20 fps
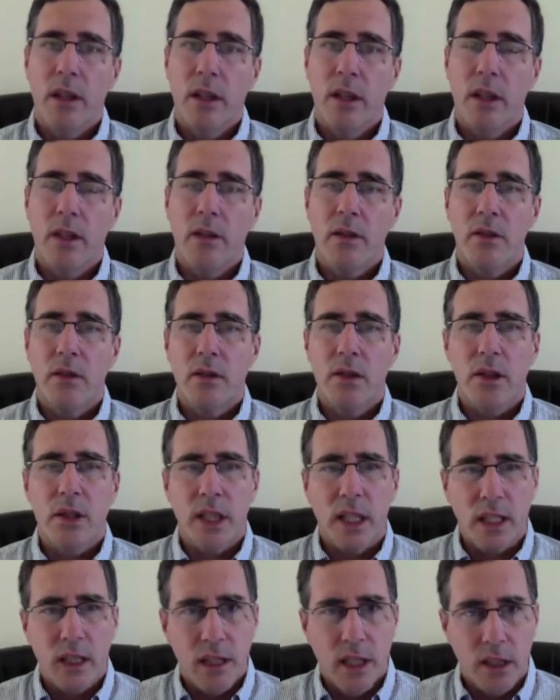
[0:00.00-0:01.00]
There's no such thing
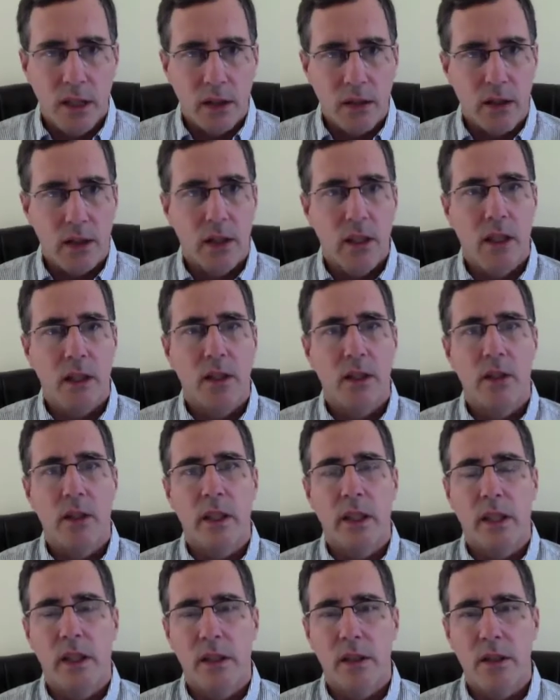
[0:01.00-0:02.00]
as color. Color
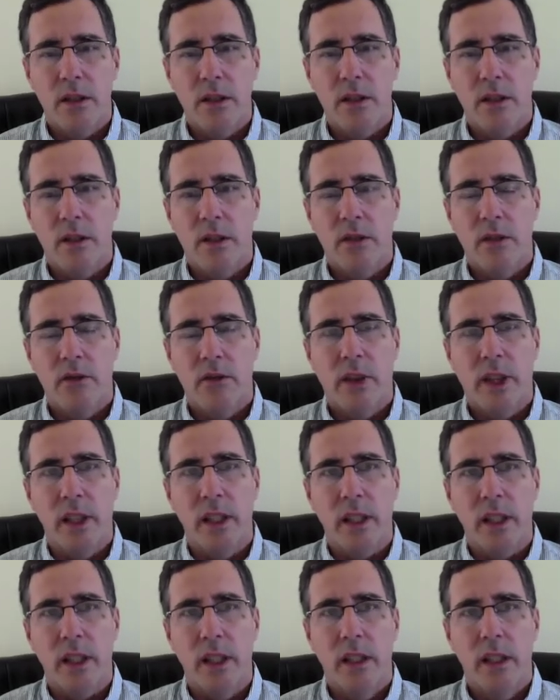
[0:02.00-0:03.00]
is,
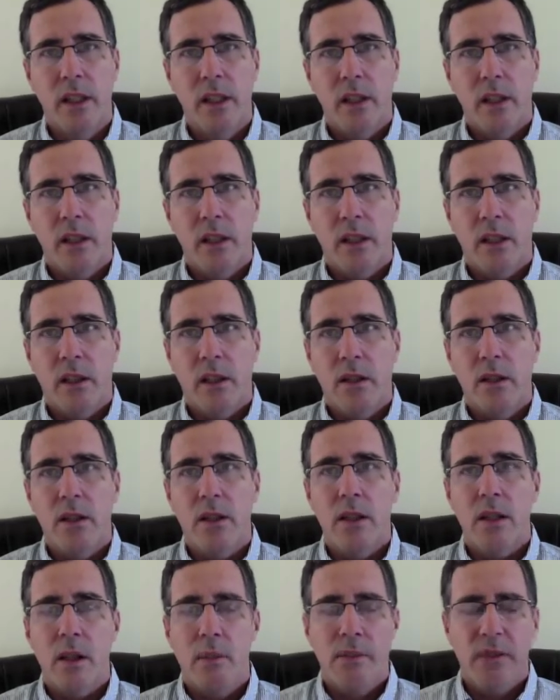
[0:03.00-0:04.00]
finally,
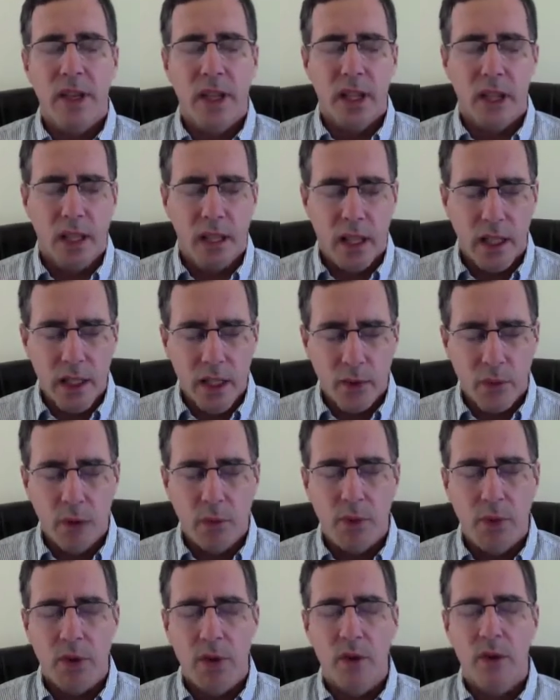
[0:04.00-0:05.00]
something, an idea we
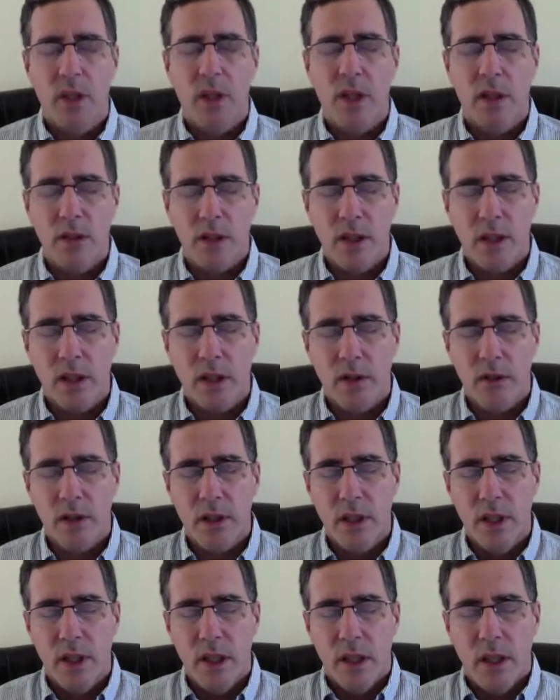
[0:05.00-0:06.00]
produce in ourselves
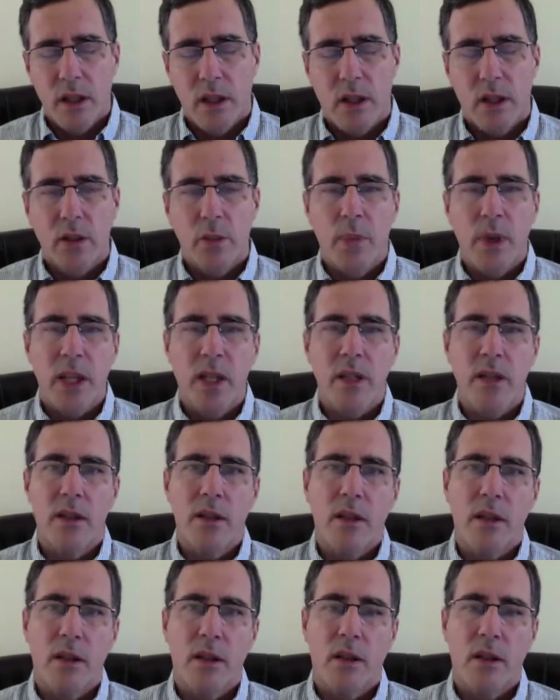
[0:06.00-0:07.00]
on the basis
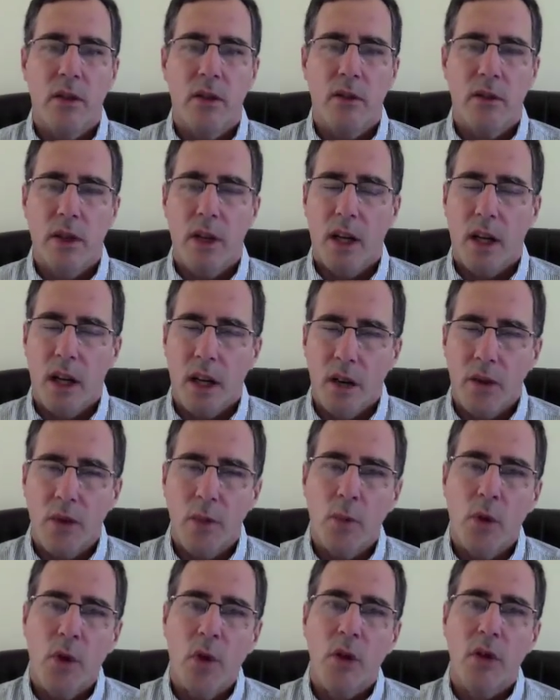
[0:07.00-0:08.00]
of other
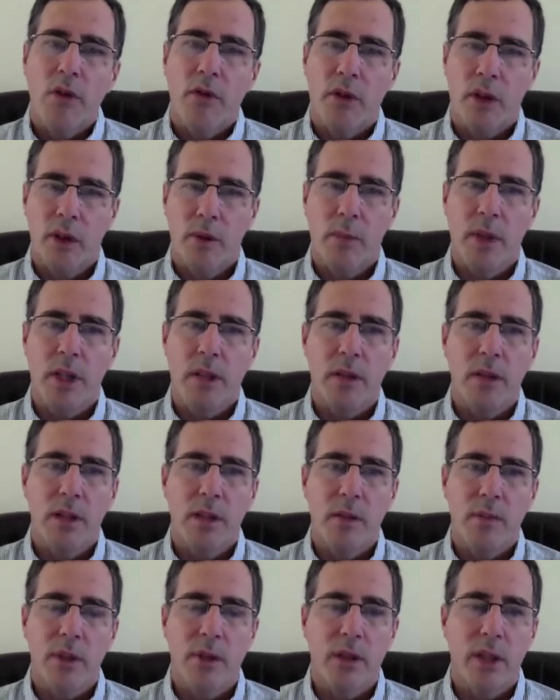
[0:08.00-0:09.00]
more fundamental
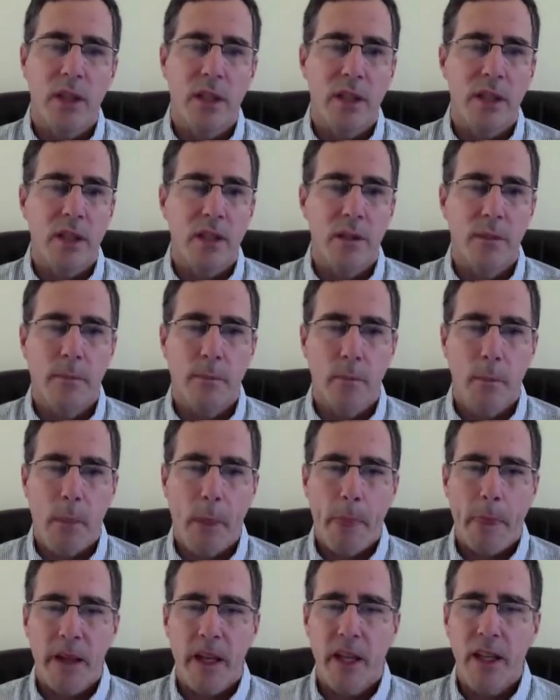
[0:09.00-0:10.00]
experiences.
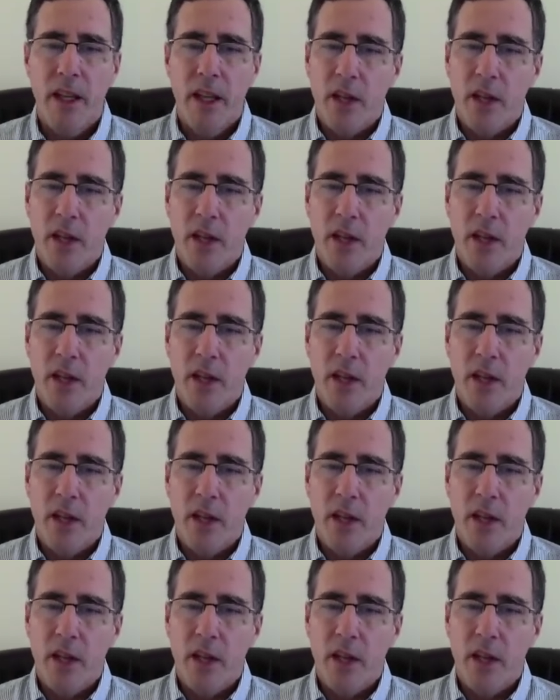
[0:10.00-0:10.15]
Okay?